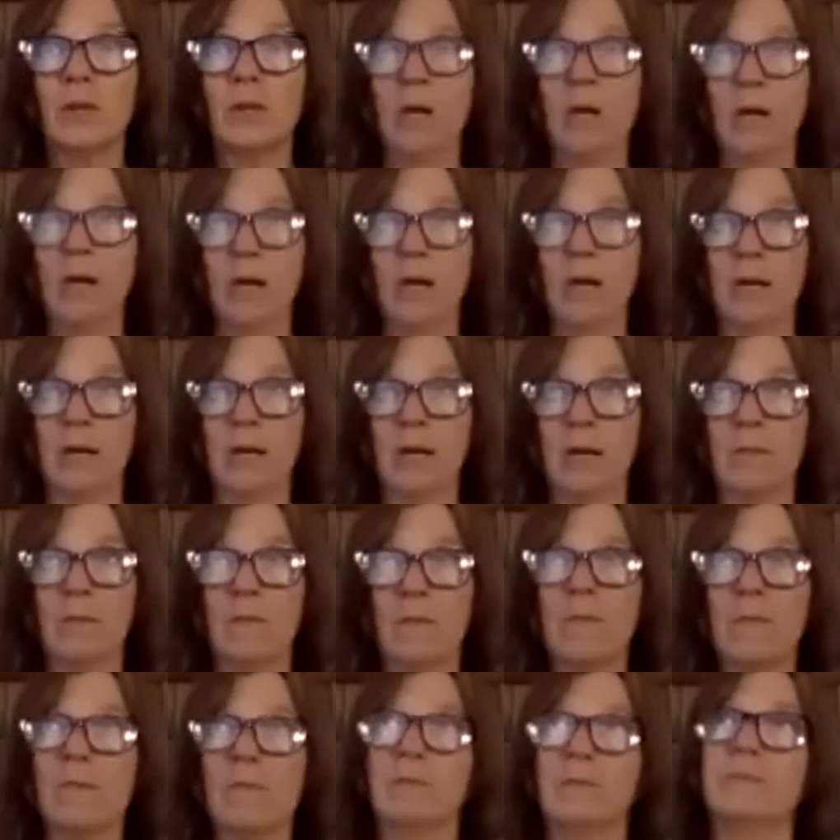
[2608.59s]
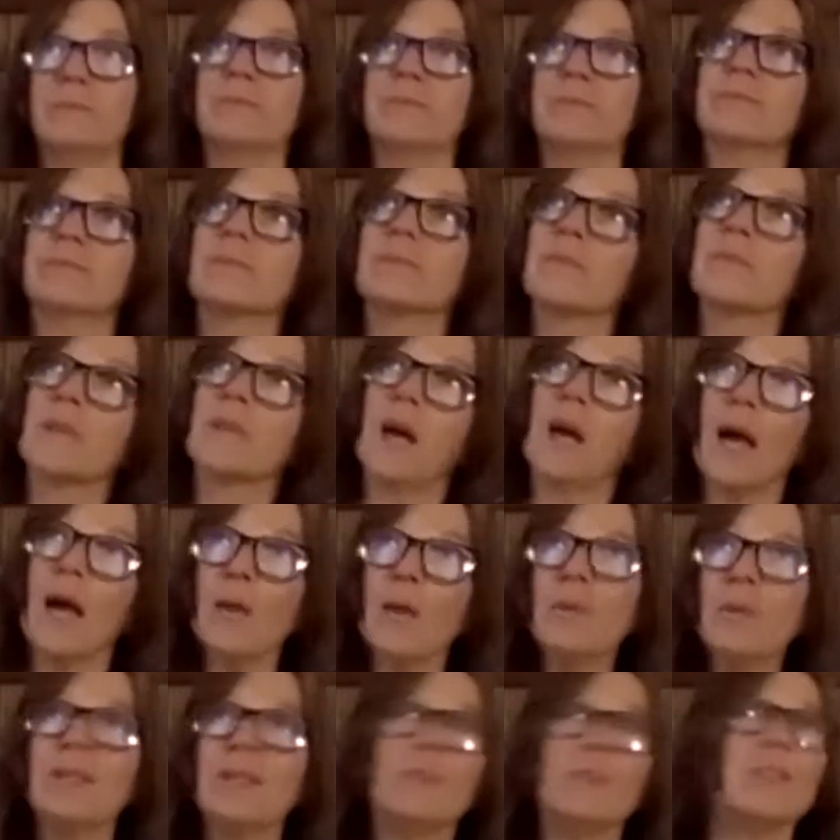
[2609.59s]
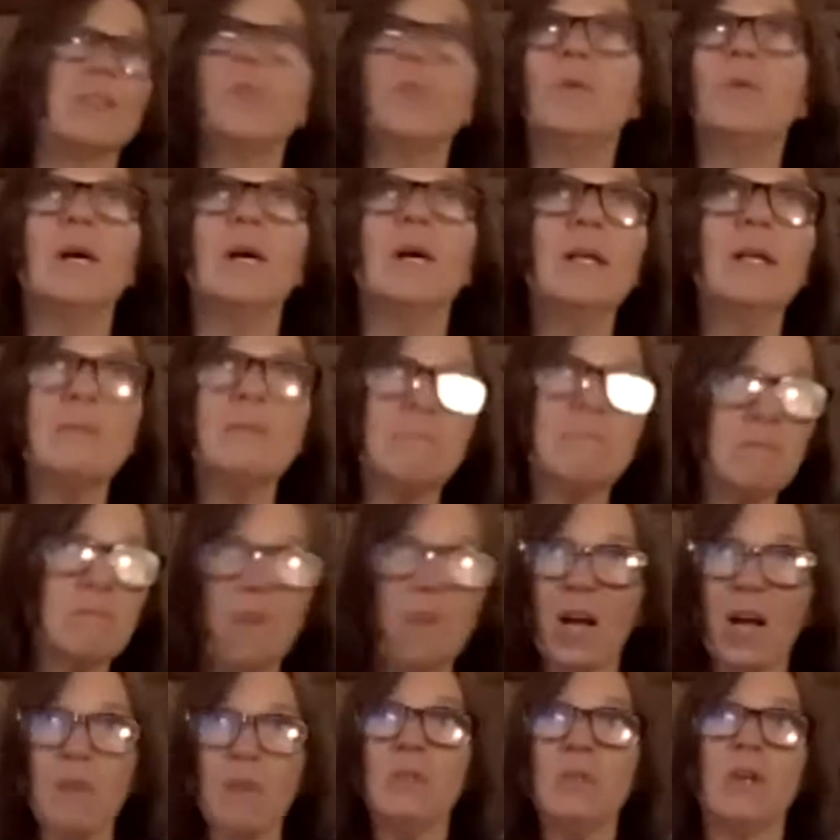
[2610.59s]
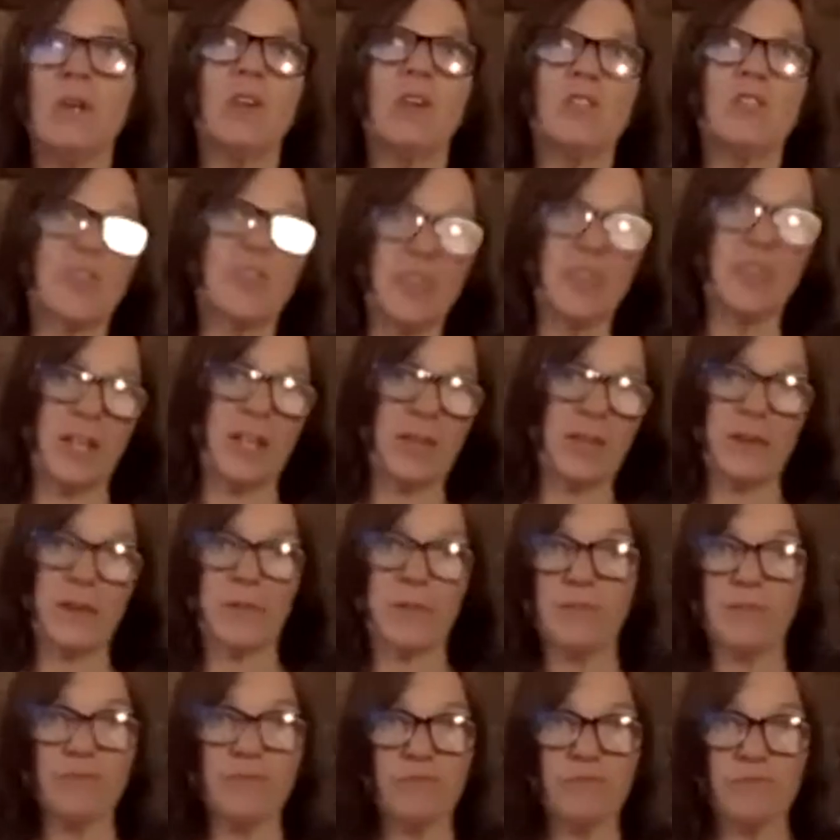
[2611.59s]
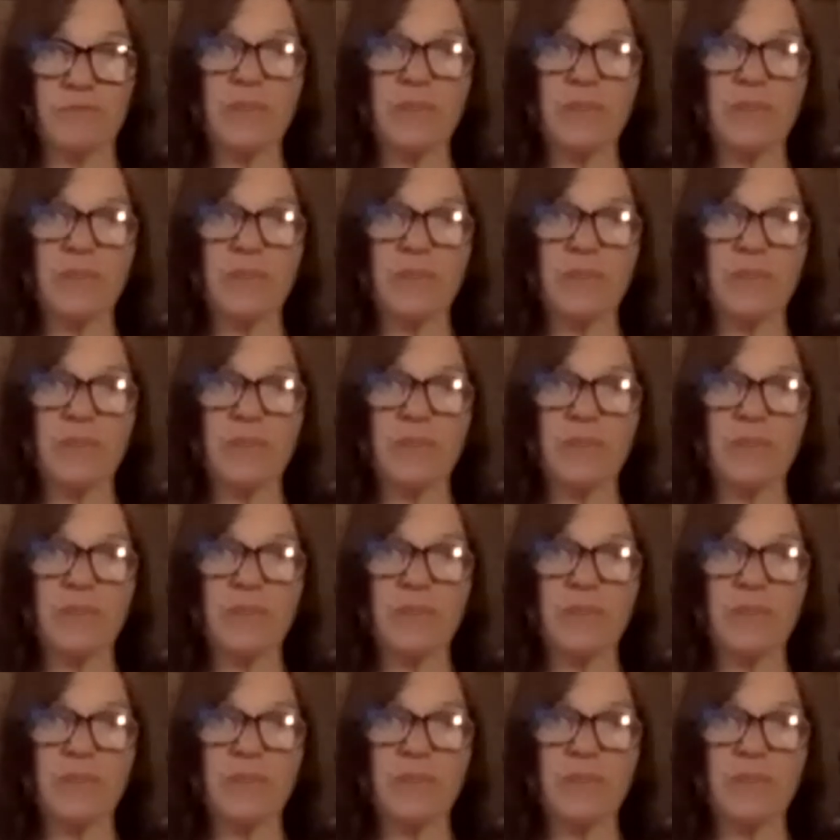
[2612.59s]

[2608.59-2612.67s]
I would alternate them.